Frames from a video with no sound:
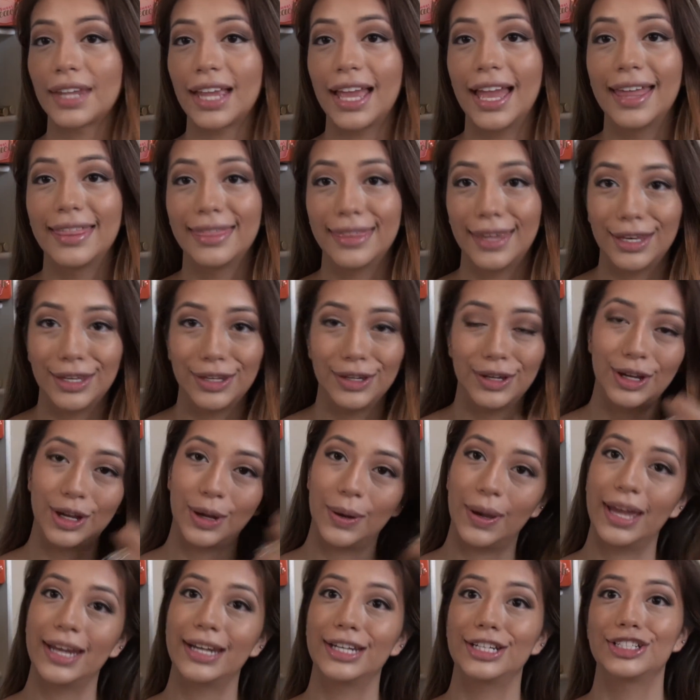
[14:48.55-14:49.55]
And then you can go
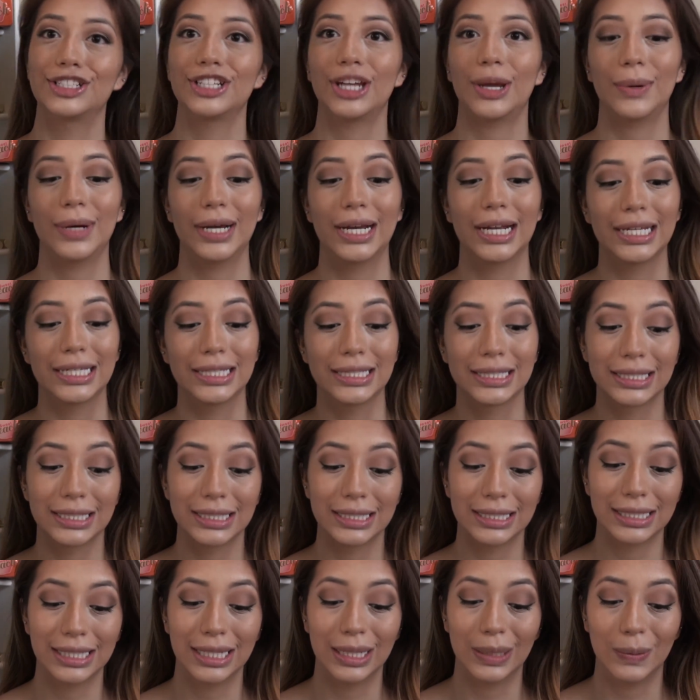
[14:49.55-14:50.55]
ahead and shower,
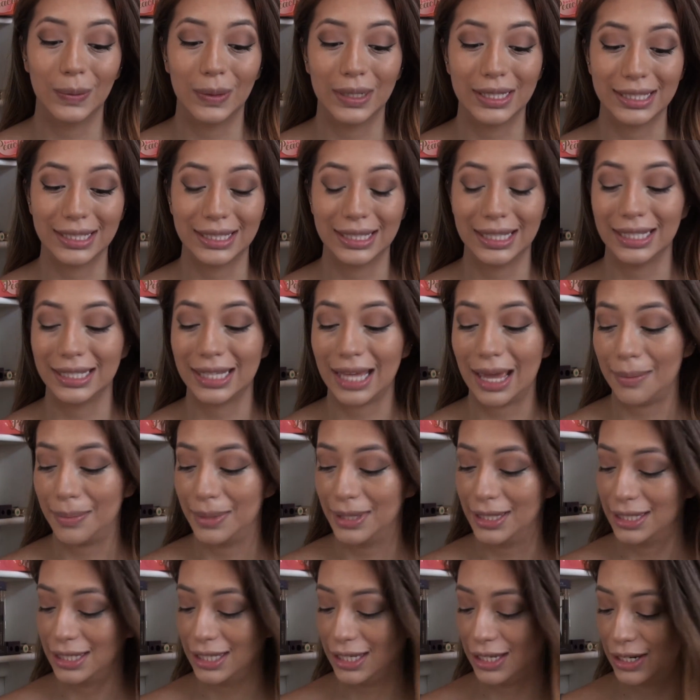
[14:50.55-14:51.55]
because once this
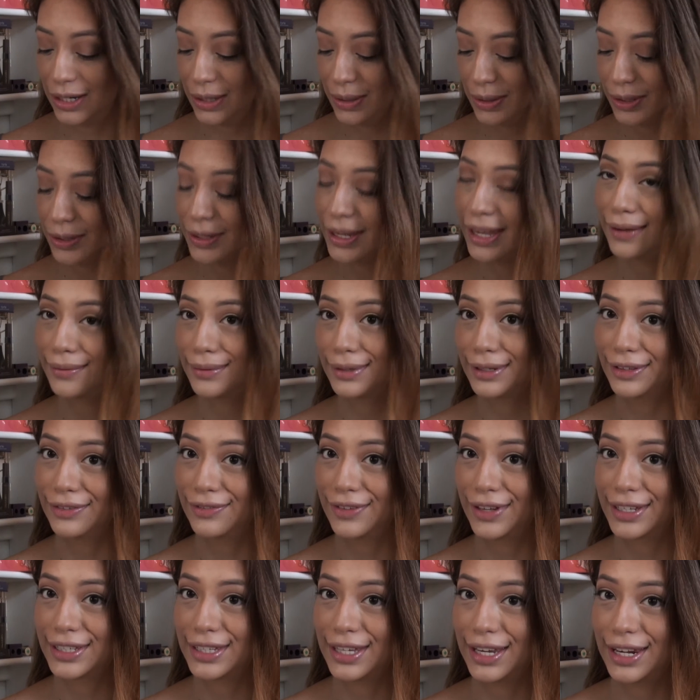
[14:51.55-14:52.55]
happens, you know, you can't really
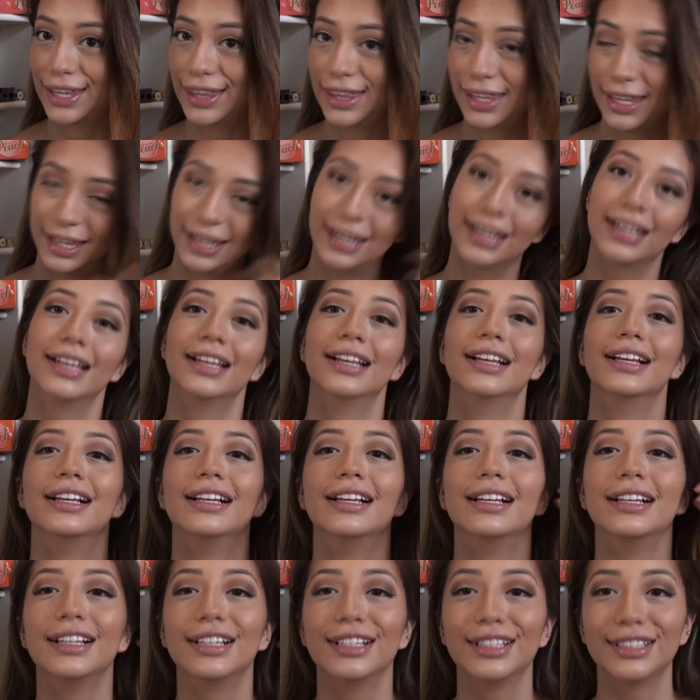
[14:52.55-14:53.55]
fix anything.
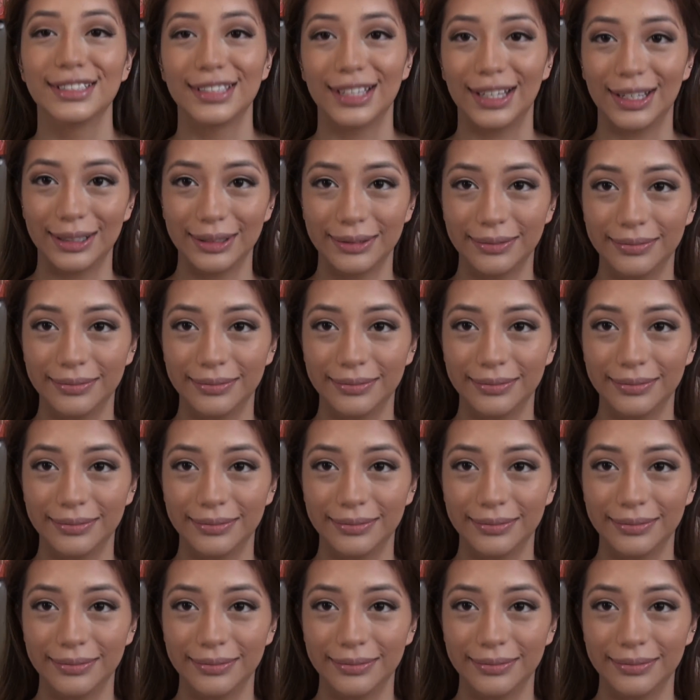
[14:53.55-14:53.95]
So.